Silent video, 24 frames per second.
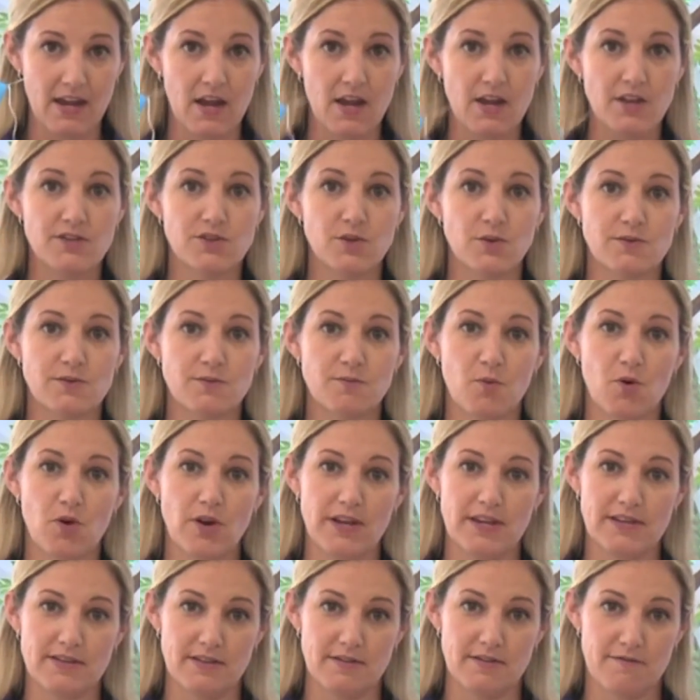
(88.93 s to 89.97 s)
so it's more
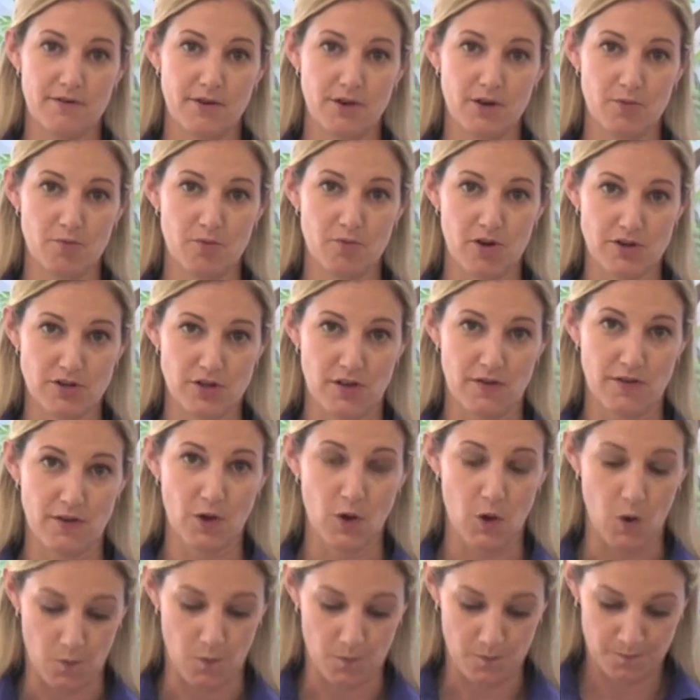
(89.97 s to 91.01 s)
easy for you to brush on the go.